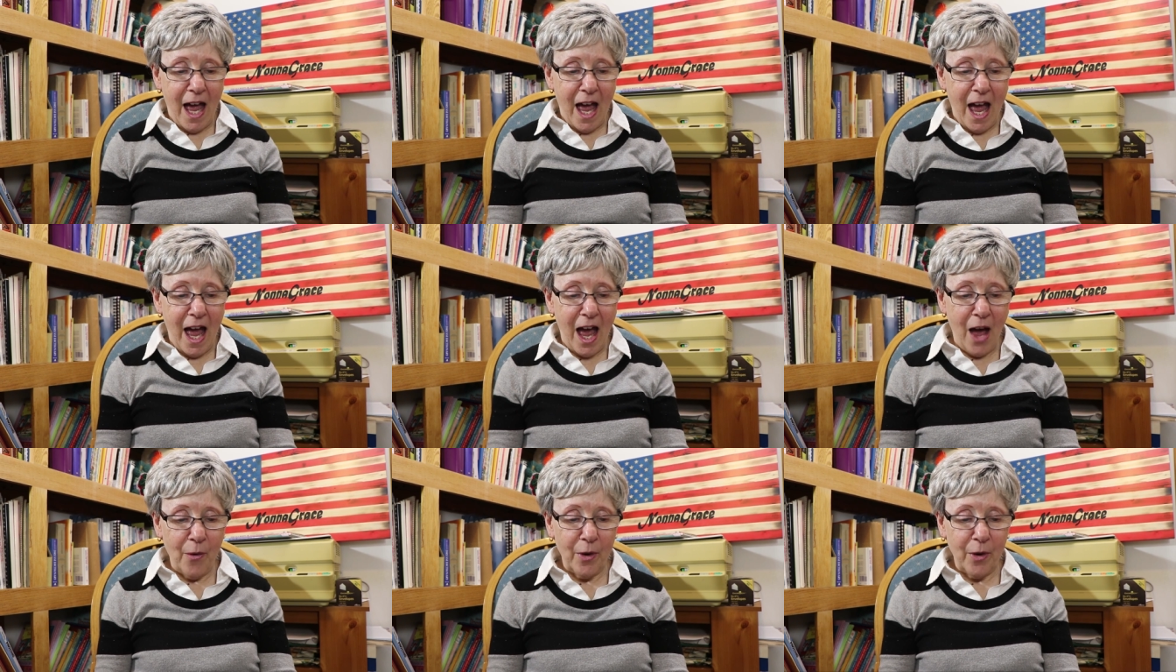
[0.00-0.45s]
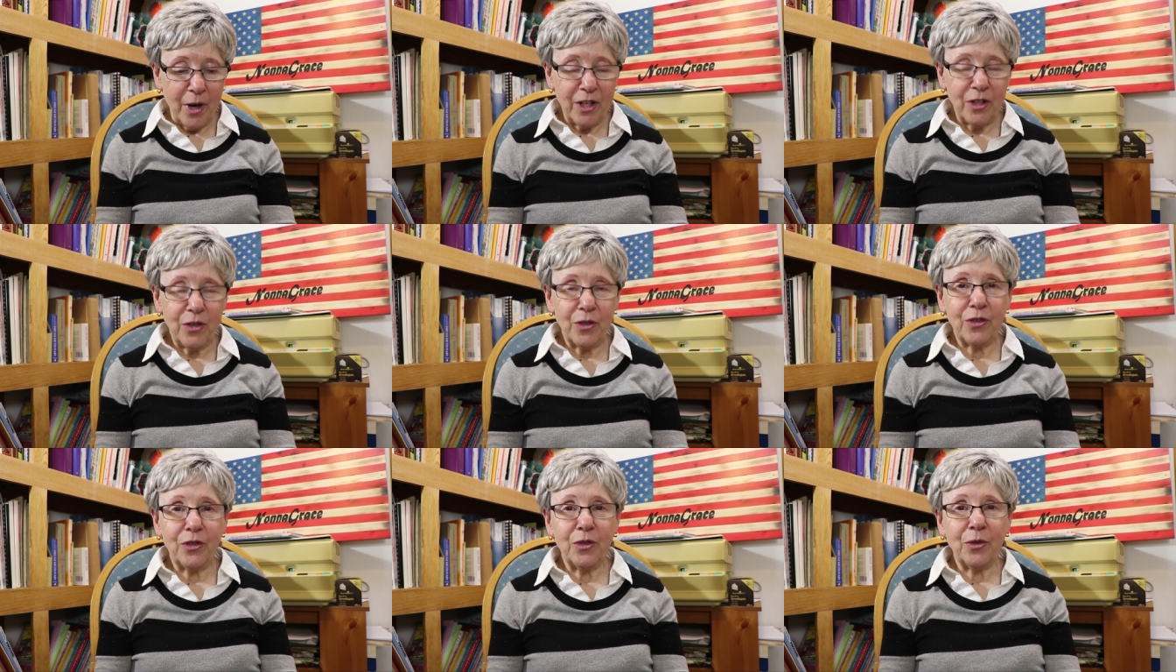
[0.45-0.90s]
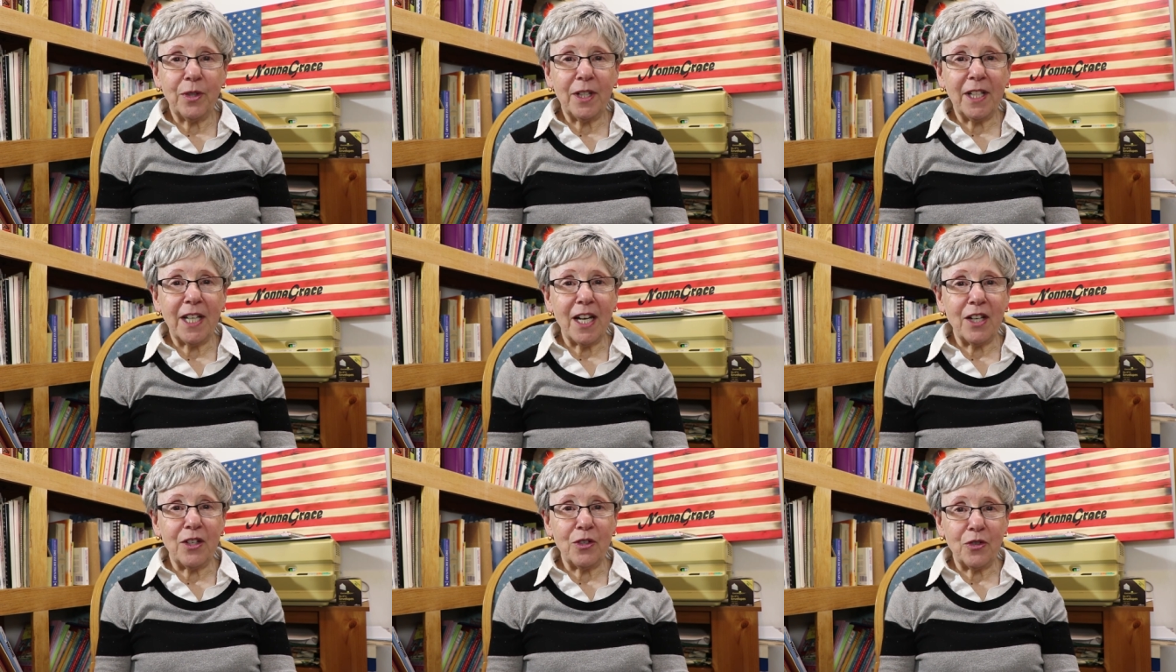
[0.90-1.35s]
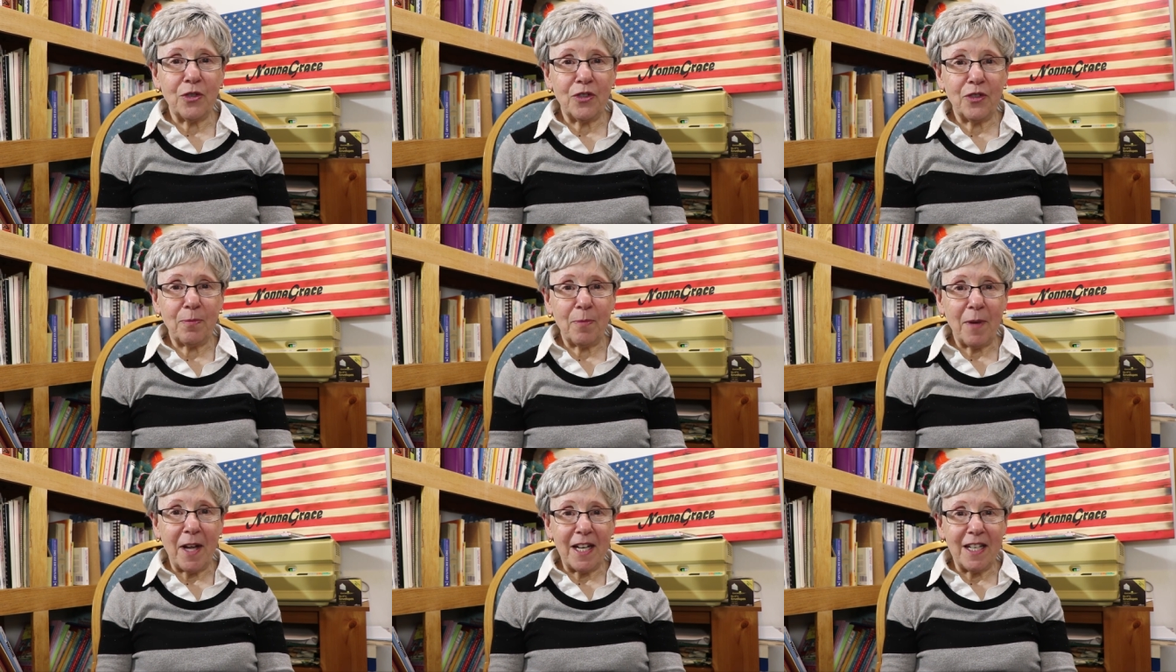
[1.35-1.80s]
How are you doing on your
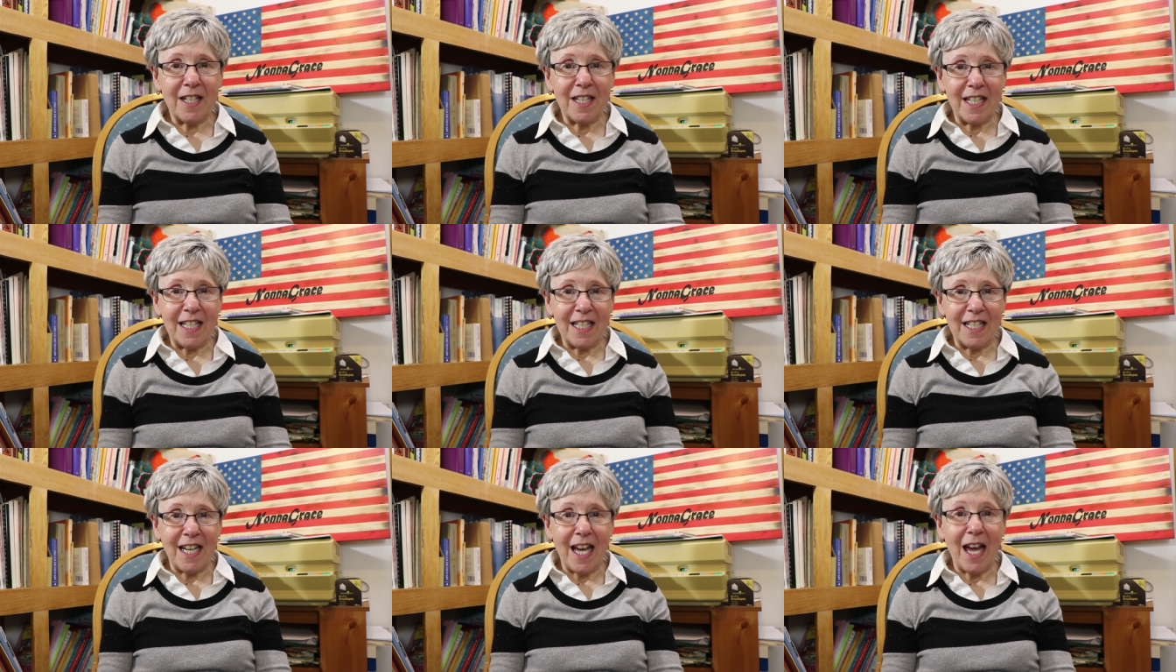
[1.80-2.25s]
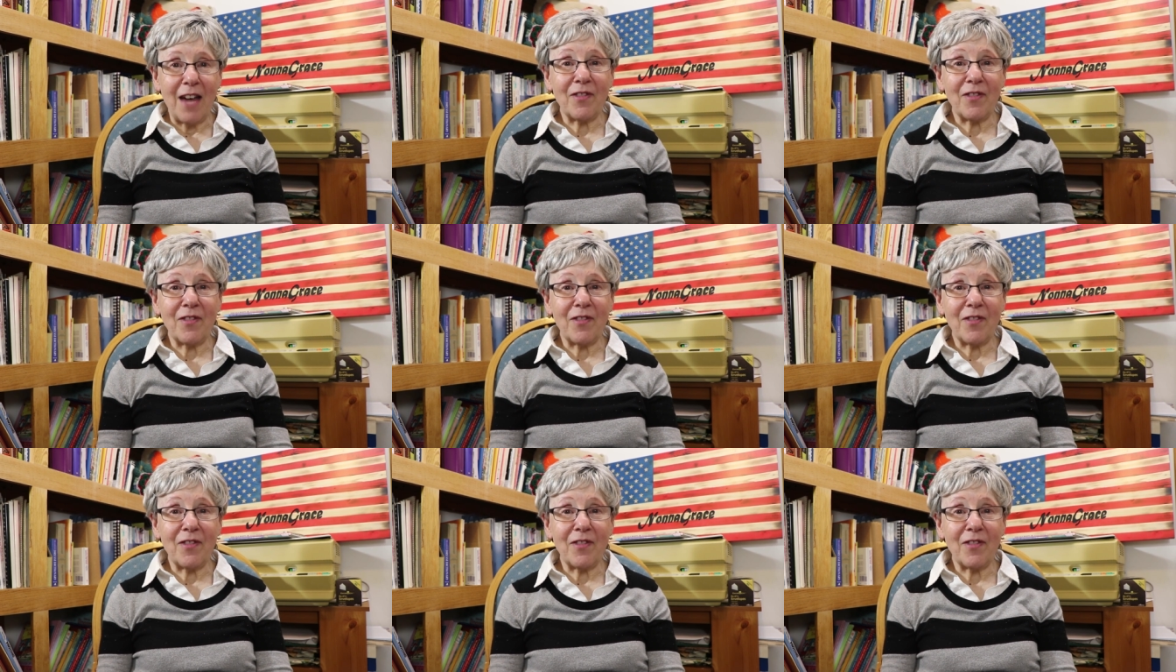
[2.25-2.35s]
spending?